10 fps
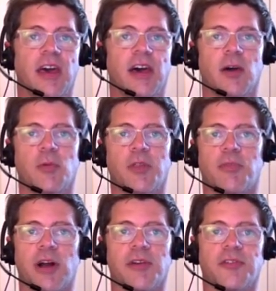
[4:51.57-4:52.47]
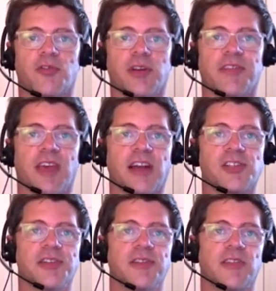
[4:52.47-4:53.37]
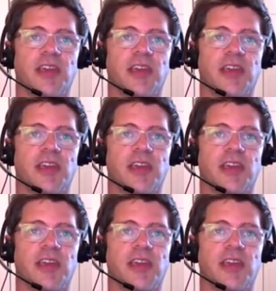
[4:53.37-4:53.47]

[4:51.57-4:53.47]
uh, with browser transactions,